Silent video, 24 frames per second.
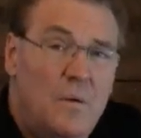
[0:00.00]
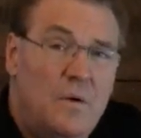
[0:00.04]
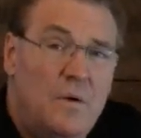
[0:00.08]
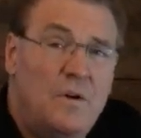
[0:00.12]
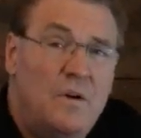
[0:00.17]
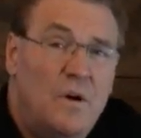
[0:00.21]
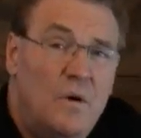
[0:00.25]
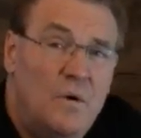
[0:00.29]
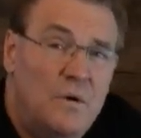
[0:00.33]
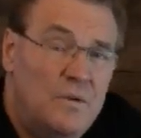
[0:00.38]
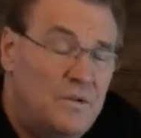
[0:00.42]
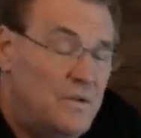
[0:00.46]
When
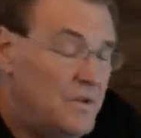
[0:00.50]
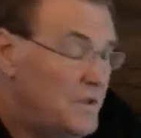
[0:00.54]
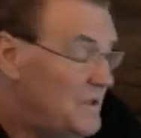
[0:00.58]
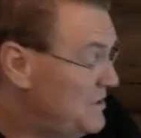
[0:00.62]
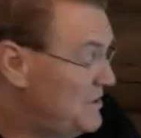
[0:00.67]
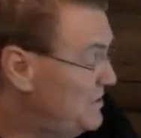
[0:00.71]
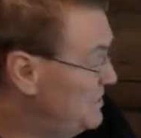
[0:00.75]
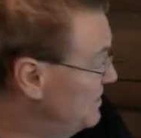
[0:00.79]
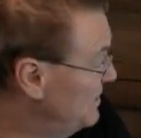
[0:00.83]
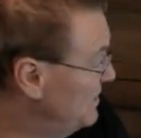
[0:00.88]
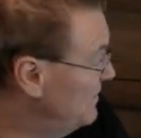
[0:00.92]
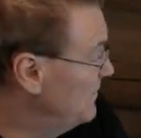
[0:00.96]
you go into the
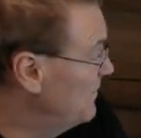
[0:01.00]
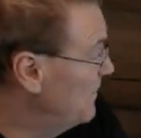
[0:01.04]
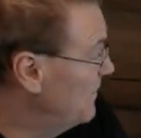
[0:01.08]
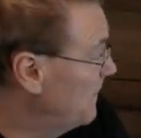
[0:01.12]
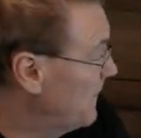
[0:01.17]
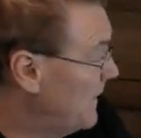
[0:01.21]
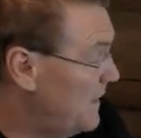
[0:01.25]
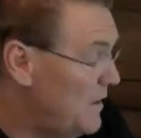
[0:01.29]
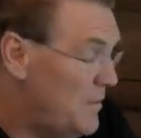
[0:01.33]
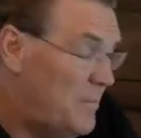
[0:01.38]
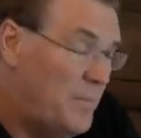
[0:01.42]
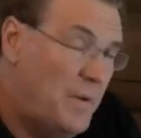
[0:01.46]
gym
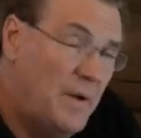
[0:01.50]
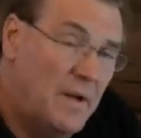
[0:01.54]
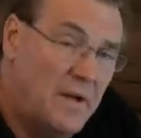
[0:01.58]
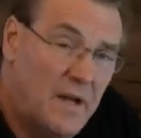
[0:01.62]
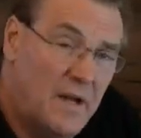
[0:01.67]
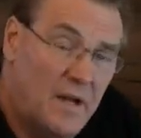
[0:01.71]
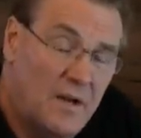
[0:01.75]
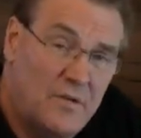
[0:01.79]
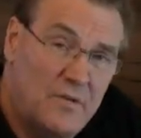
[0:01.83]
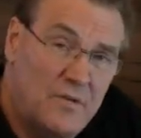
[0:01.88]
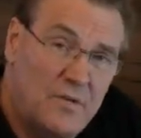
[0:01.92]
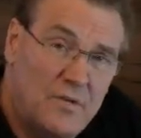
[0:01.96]
and you pick
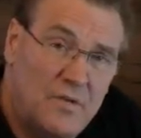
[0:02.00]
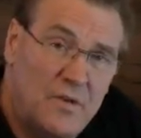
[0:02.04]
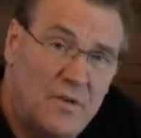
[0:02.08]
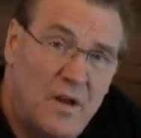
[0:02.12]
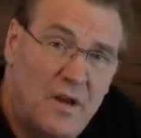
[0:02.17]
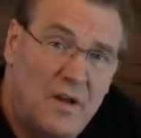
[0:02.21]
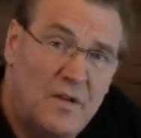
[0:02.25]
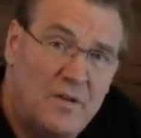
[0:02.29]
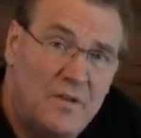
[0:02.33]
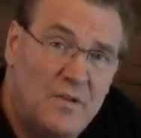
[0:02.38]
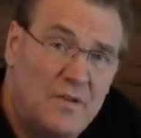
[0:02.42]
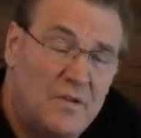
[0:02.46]

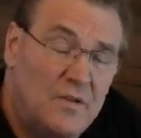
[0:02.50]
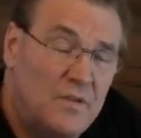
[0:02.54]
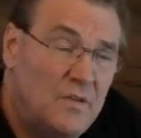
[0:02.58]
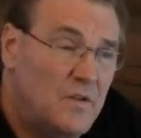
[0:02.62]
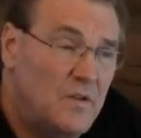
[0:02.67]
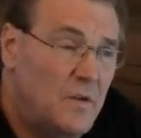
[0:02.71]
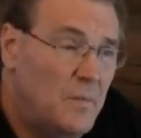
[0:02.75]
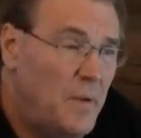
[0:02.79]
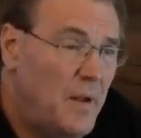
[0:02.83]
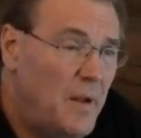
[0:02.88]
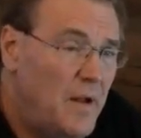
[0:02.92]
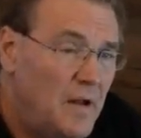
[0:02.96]
exercises,
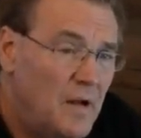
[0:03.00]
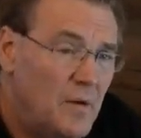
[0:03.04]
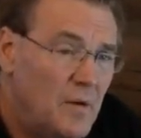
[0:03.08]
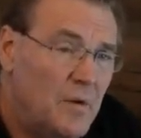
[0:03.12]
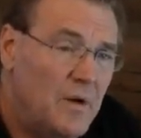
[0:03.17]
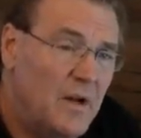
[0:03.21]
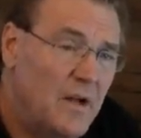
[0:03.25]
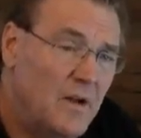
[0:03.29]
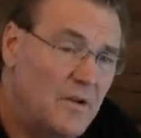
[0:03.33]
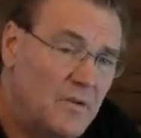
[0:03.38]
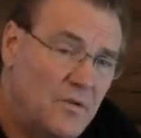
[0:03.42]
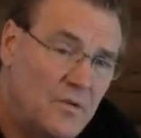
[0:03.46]
depending on
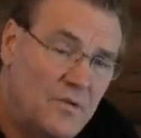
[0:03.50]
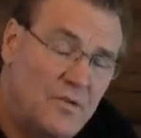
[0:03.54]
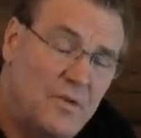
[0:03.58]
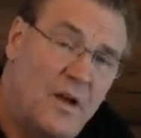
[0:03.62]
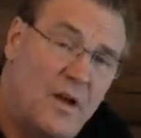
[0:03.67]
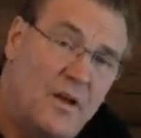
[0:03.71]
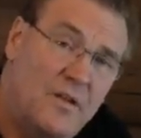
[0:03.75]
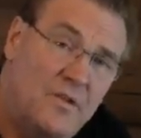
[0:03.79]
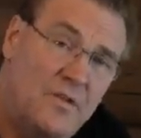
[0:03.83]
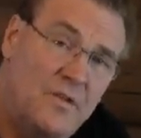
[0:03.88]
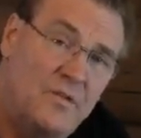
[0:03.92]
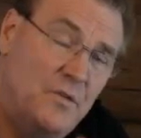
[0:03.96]
what
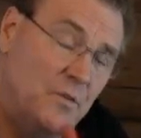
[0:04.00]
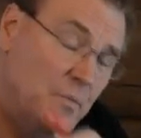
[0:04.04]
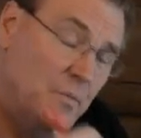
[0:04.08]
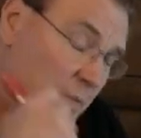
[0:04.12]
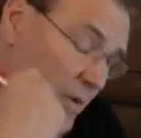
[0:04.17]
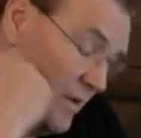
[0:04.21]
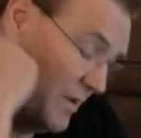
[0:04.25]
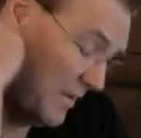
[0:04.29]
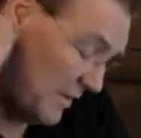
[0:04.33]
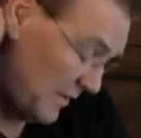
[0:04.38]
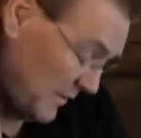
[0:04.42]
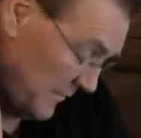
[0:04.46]
exercises you
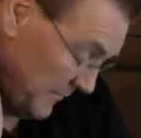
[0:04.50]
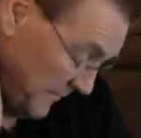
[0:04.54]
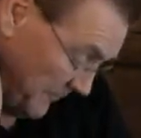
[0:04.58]
pick,